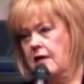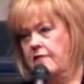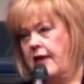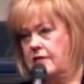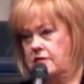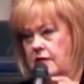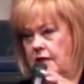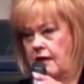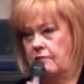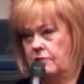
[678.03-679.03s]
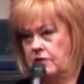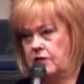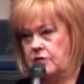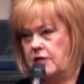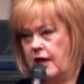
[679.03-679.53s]
that's
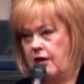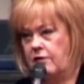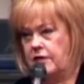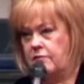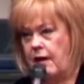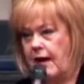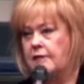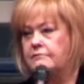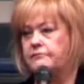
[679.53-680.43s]
it's inherited, right?